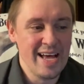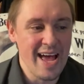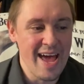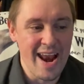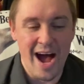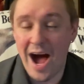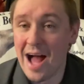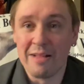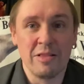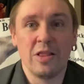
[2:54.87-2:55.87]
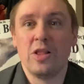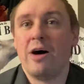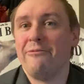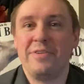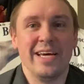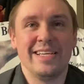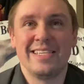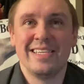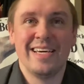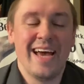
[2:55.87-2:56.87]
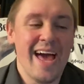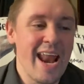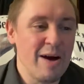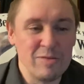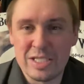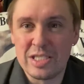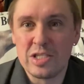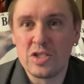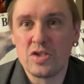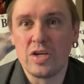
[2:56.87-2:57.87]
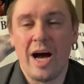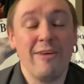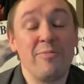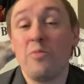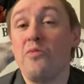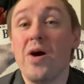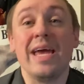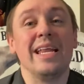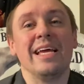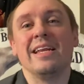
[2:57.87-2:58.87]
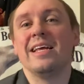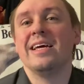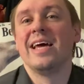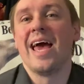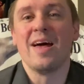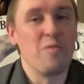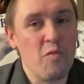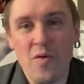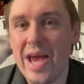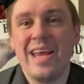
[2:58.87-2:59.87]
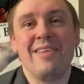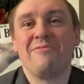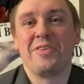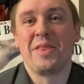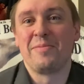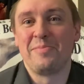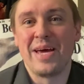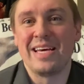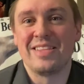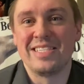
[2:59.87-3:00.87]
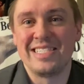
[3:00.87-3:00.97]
and I loved it. And I've been waiting and waiting for them to make the